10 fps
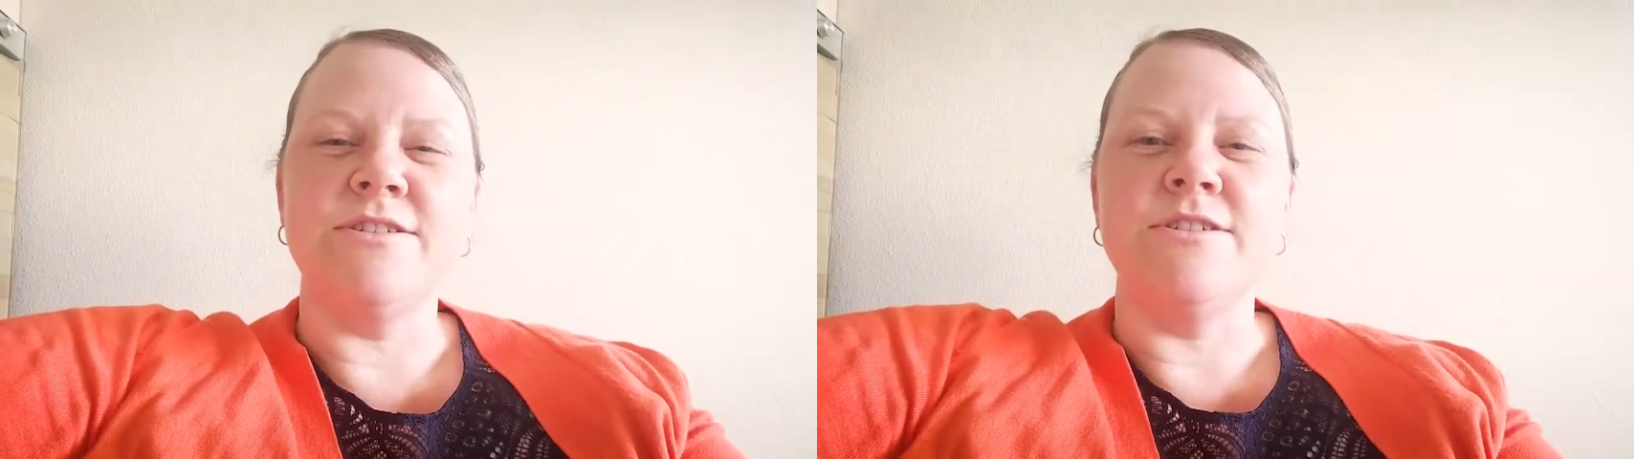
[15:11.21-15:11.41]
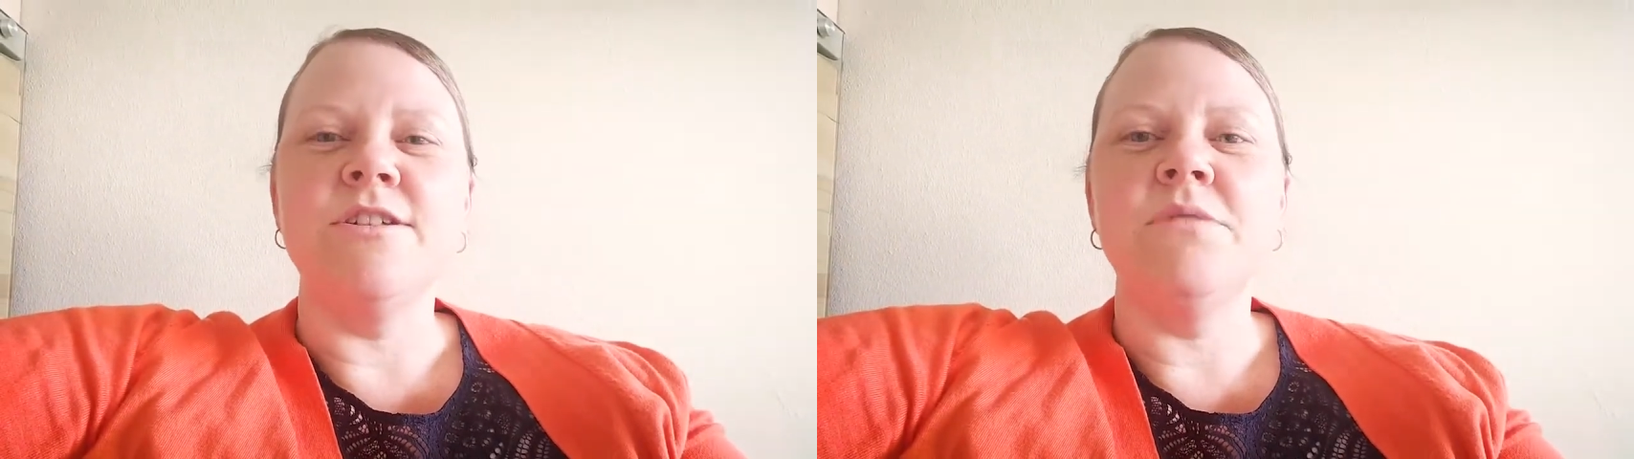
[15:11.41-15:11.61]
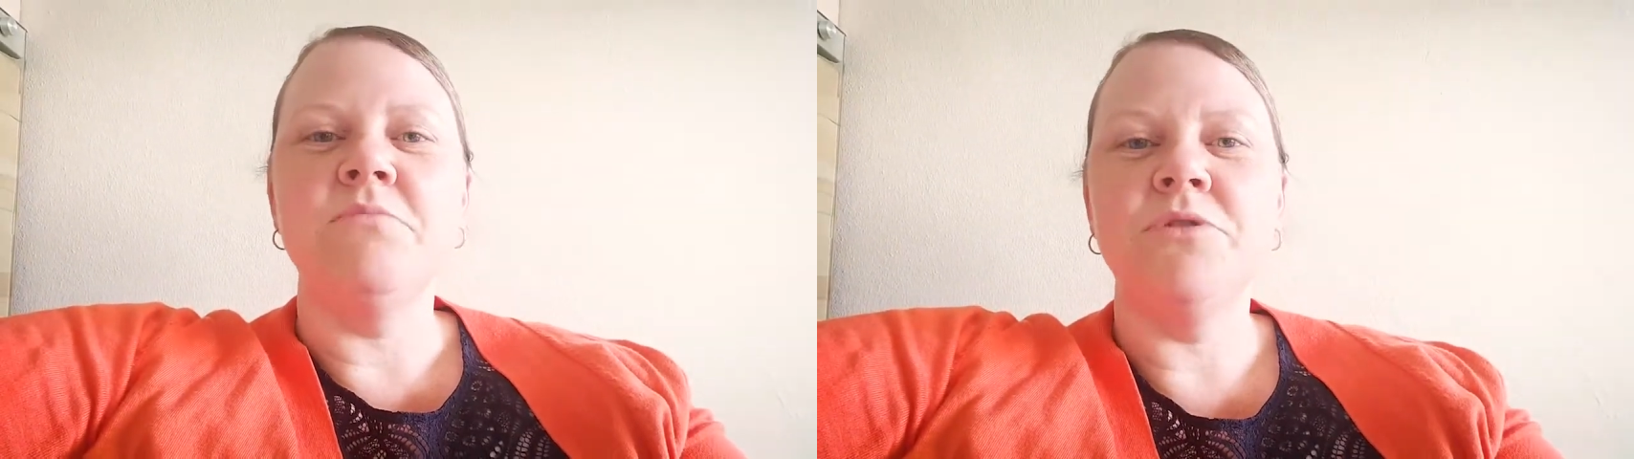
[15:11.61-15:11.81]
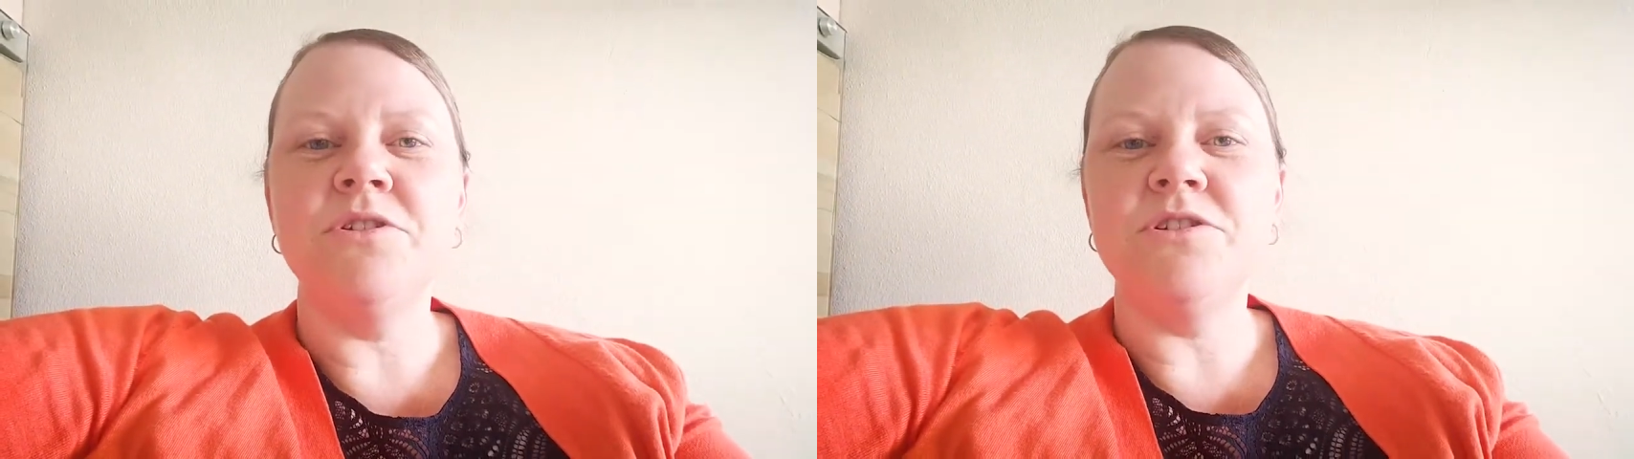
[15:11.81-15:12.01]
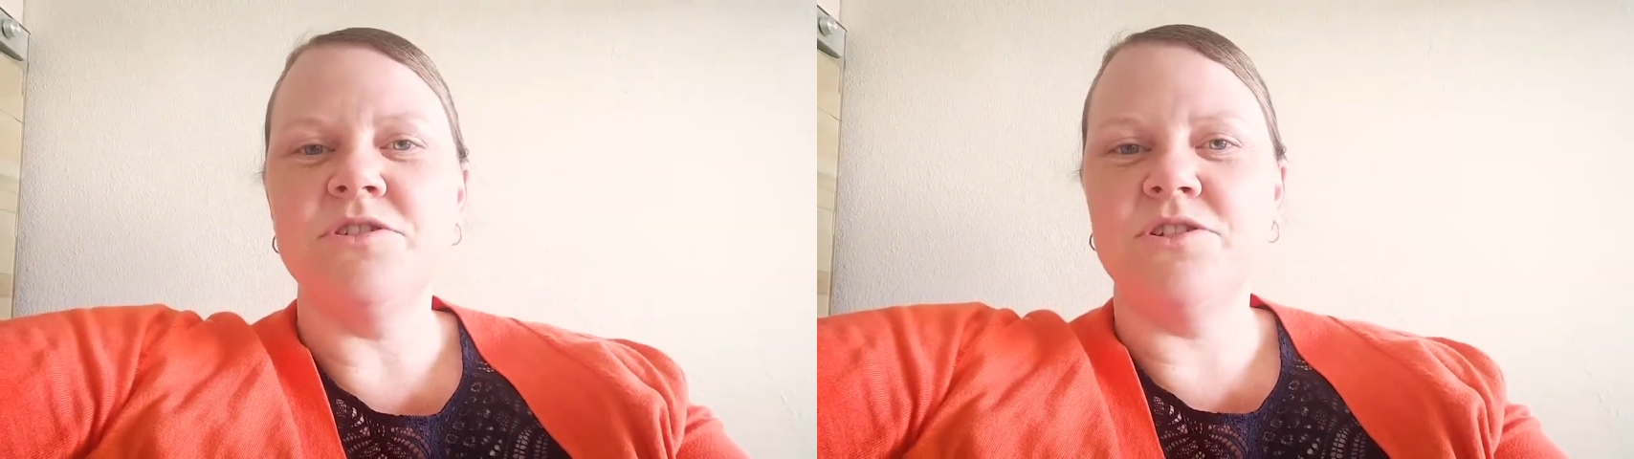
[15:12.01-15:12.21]
you can put
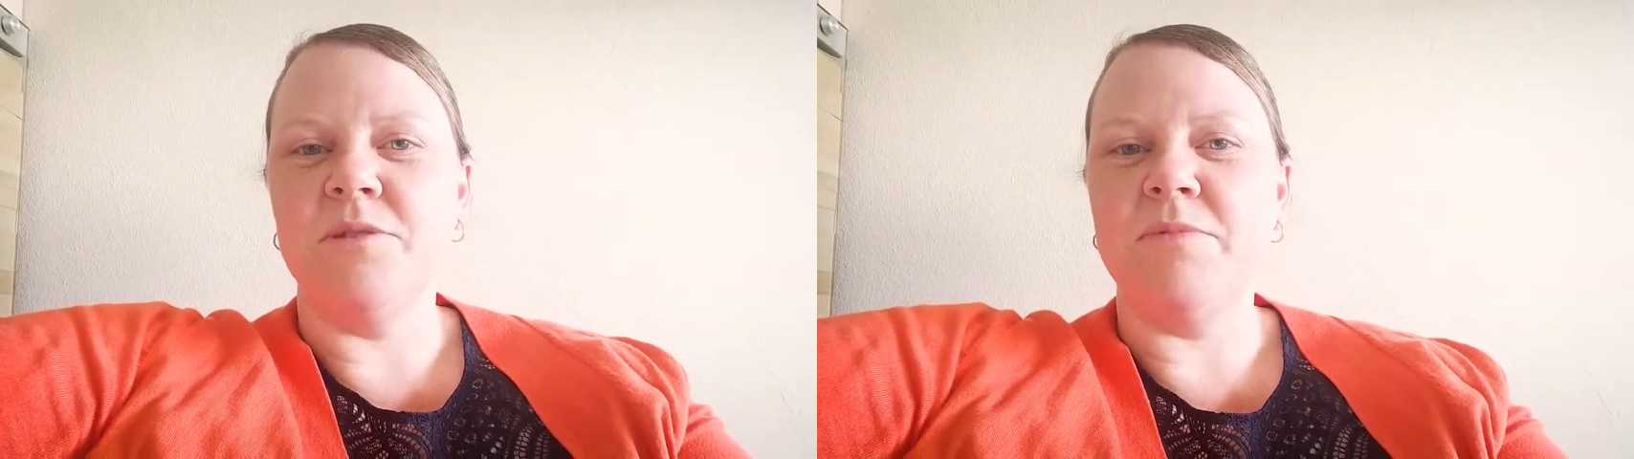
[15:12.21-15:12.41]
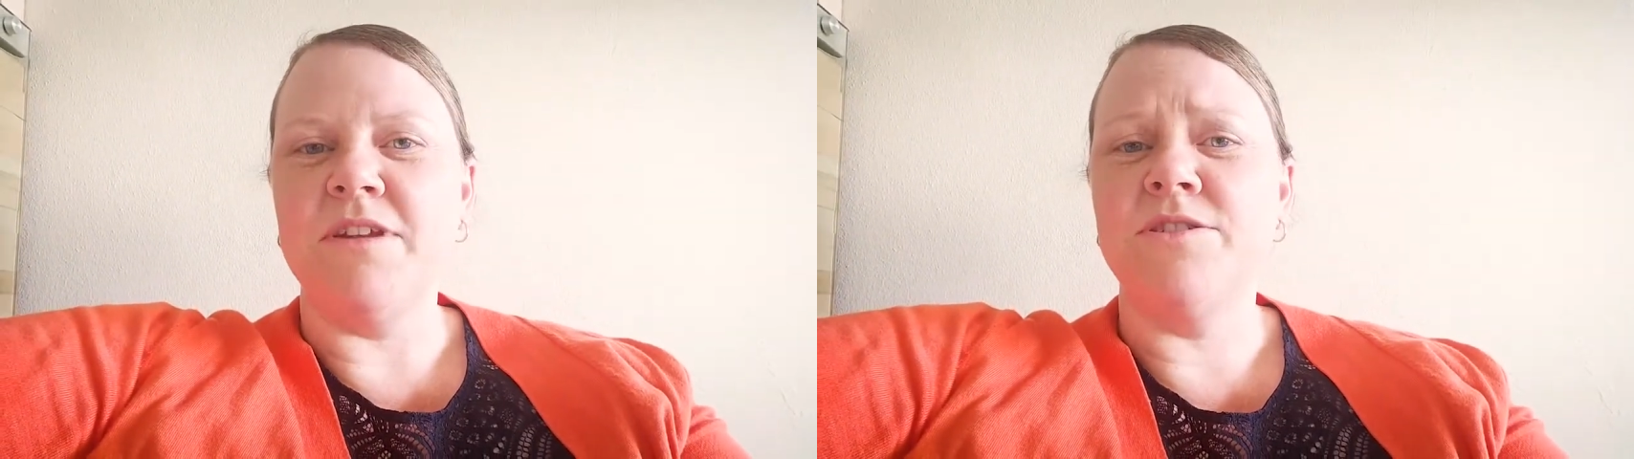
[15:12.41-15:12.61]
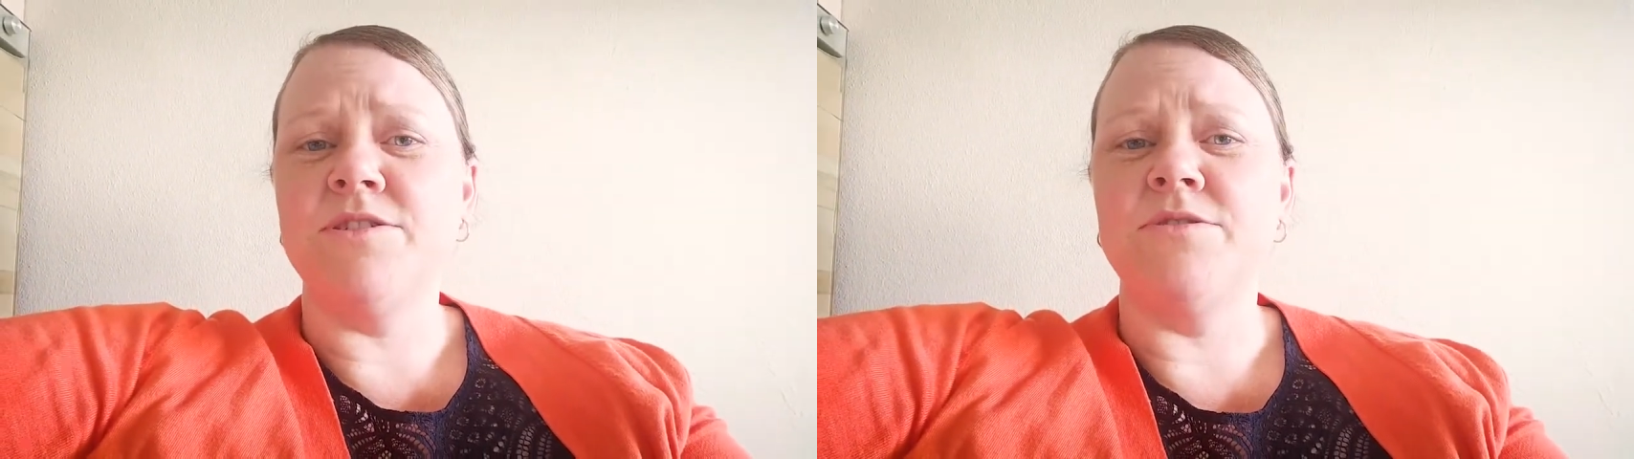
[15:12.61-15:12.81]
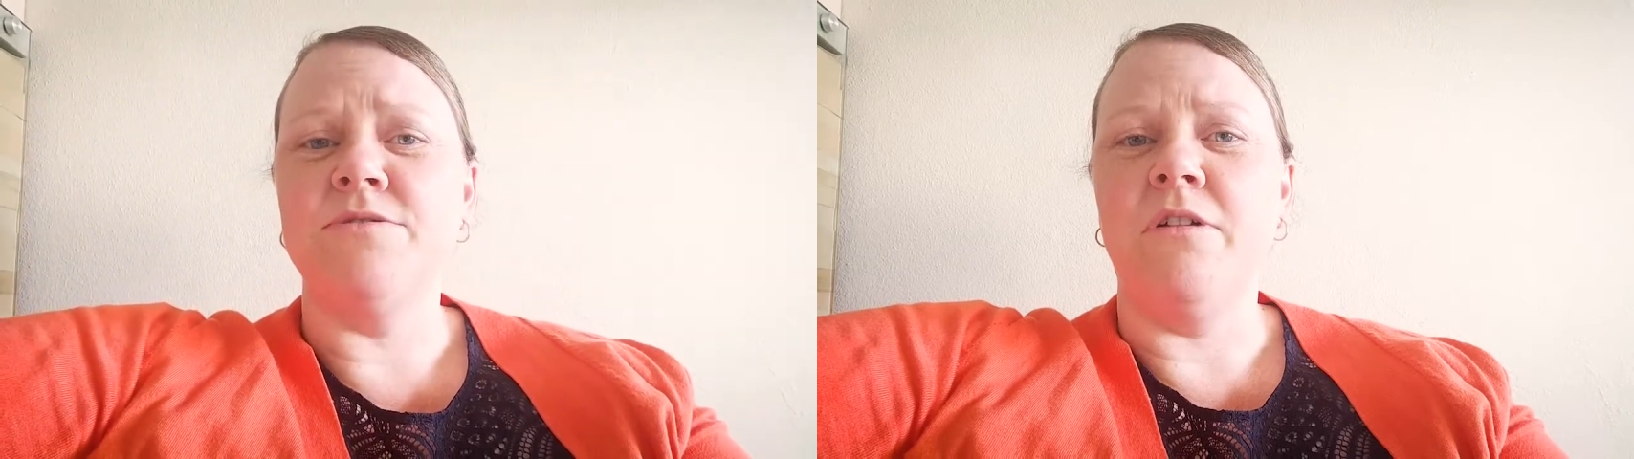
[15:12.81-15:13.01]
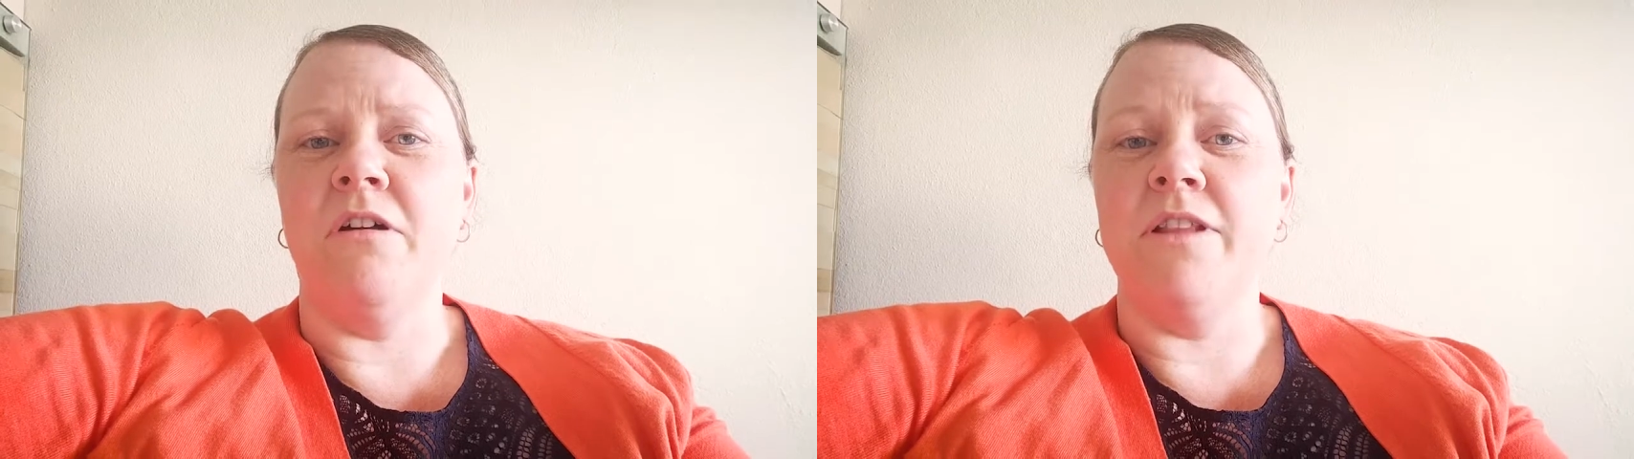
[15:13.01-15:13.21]
your shop into
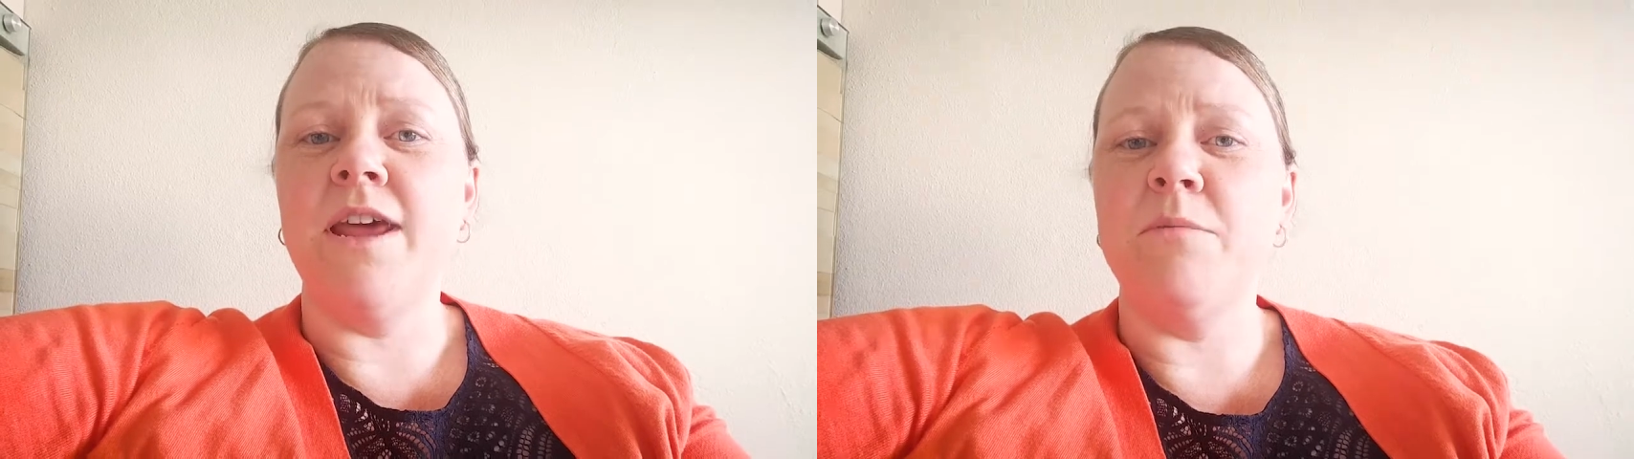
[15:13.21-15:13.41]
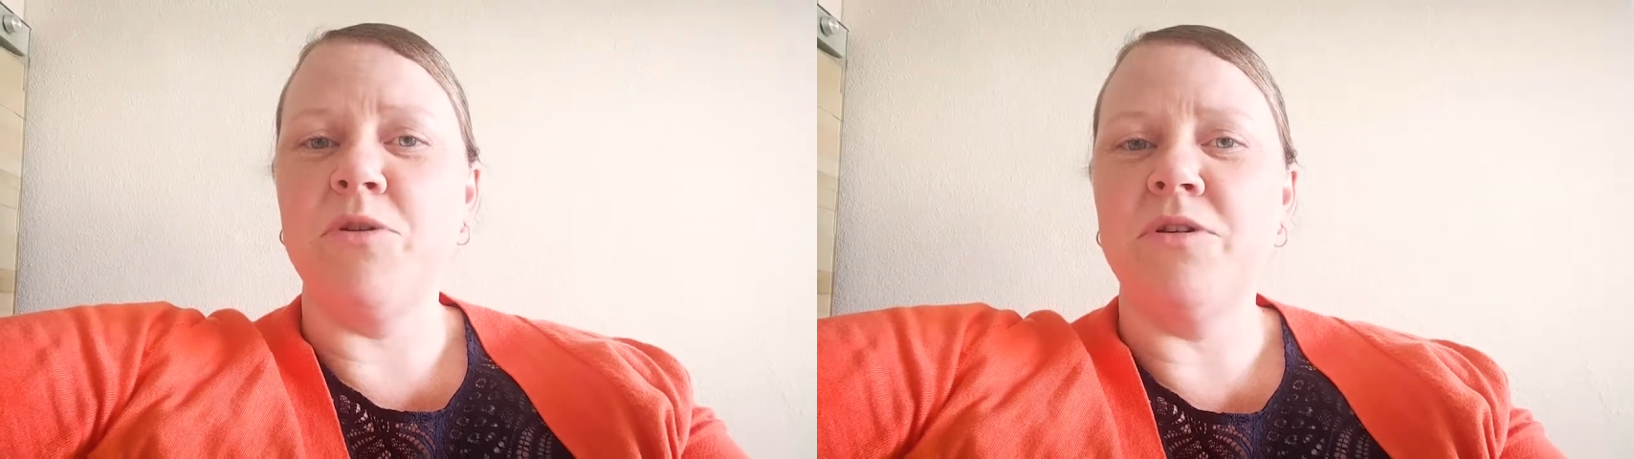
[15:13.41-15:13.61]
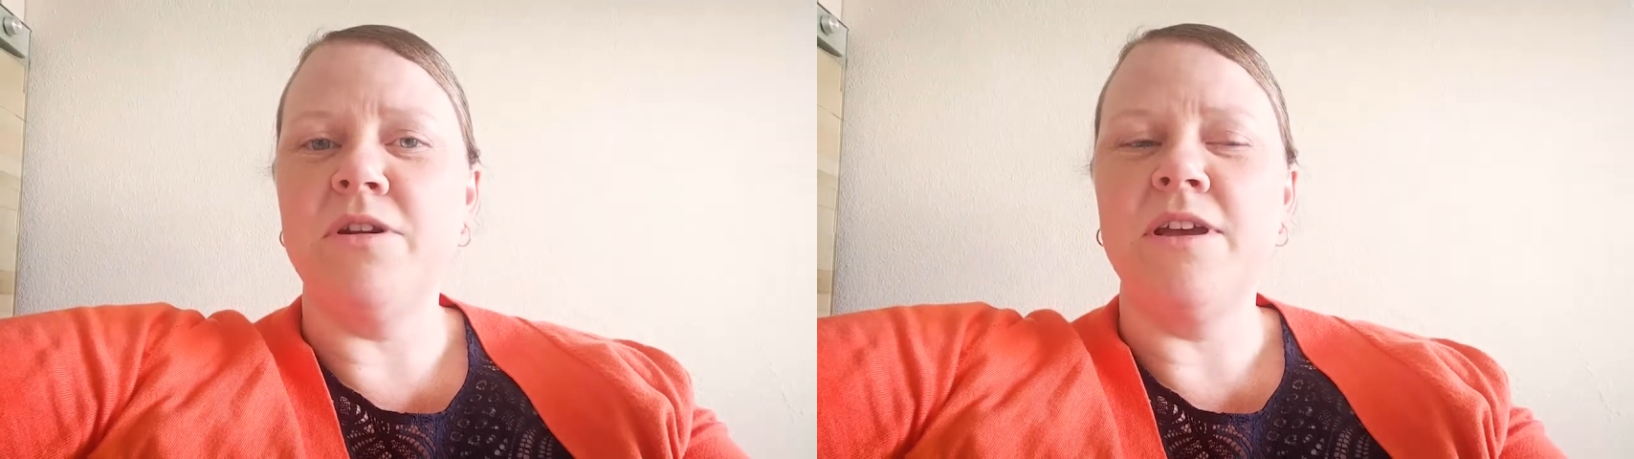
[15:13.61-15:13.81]
holiday mode.